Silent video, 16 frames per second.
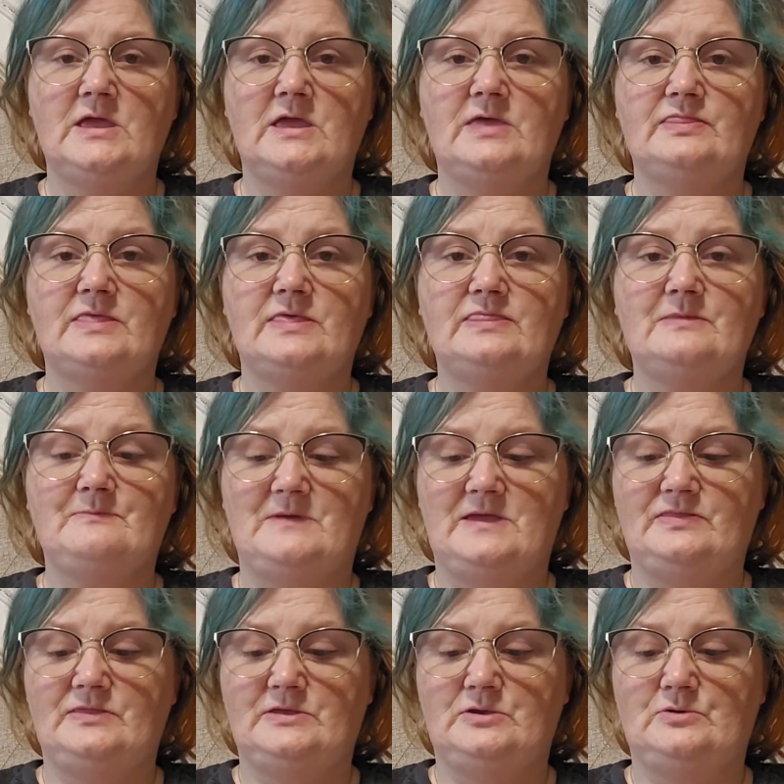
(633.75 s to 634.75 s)
And then the
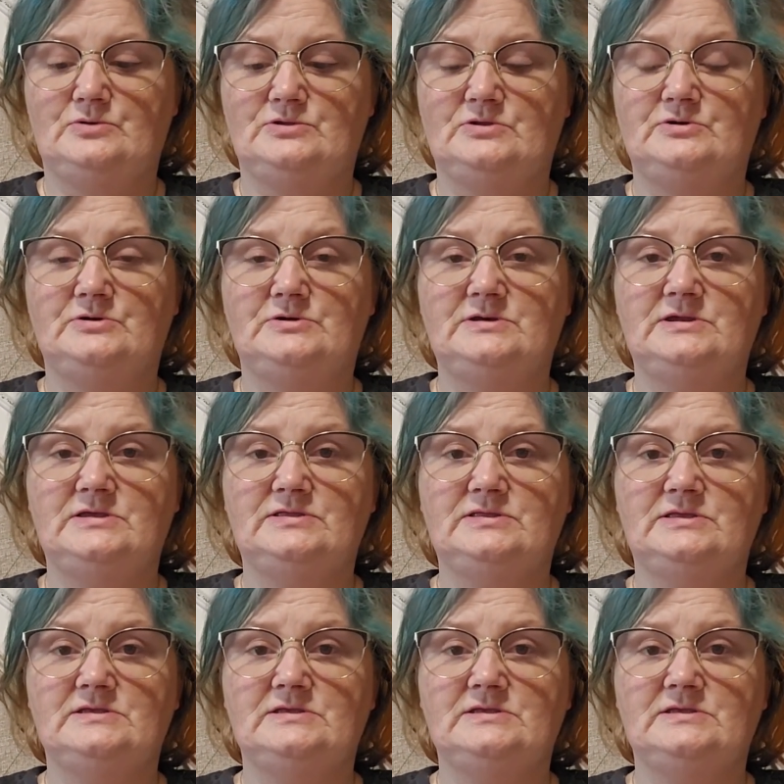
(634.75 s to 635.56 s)
band that goes underneath